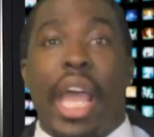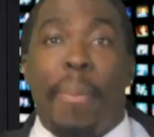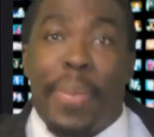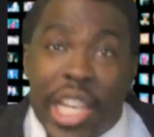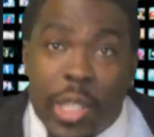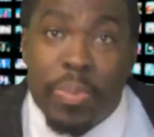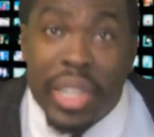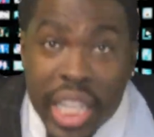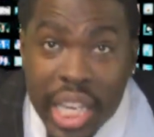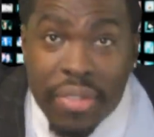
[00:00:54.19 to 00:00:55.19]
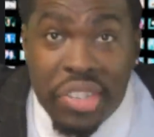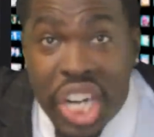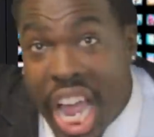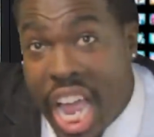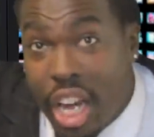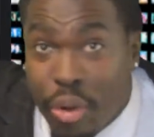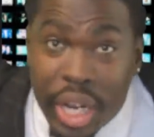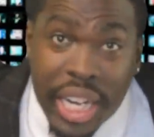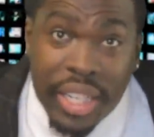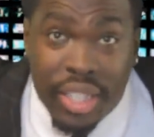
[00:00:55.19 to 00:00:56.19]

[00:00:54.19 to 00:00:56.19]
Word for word: And best believe Sean Green's